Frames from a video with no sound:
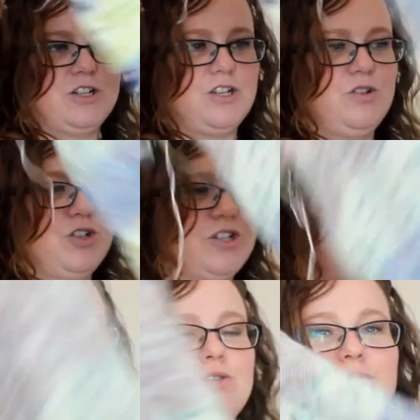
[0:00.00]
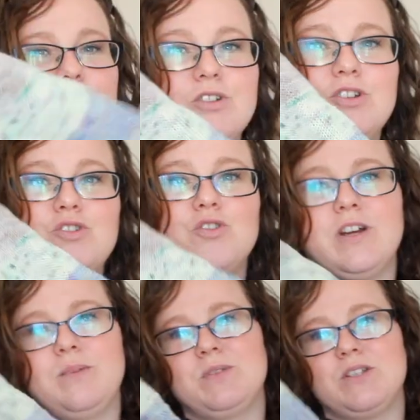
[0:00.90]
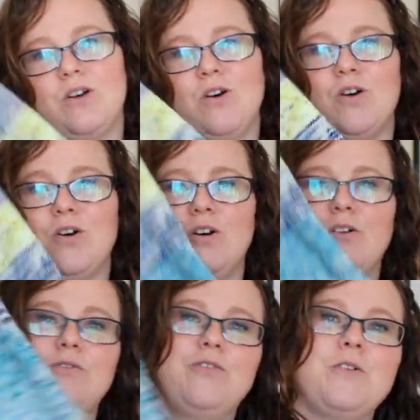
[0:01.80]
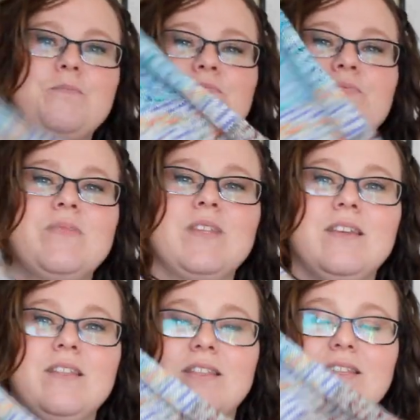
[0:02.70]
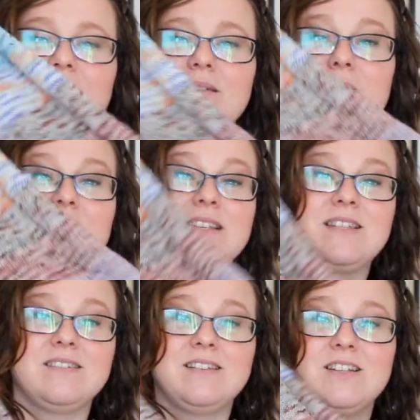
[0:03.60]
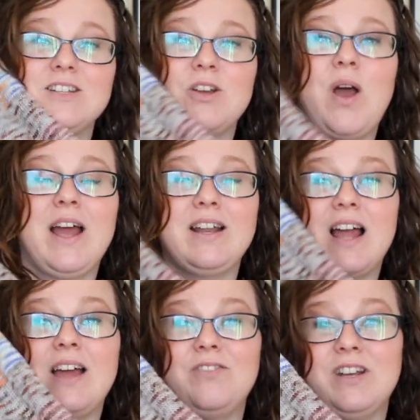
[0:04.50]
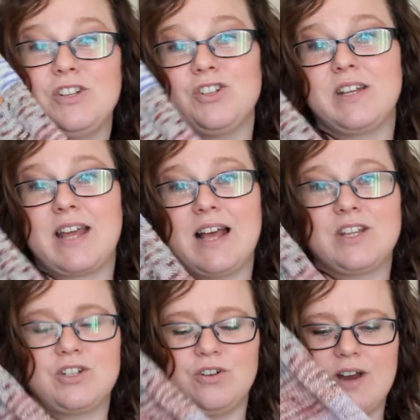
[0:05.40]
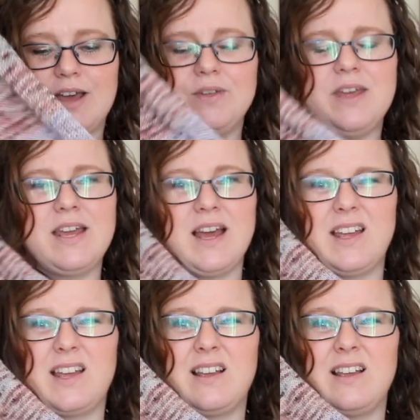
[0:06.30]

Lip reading: to just do stripes of the minis. So I've literally cast on, I think I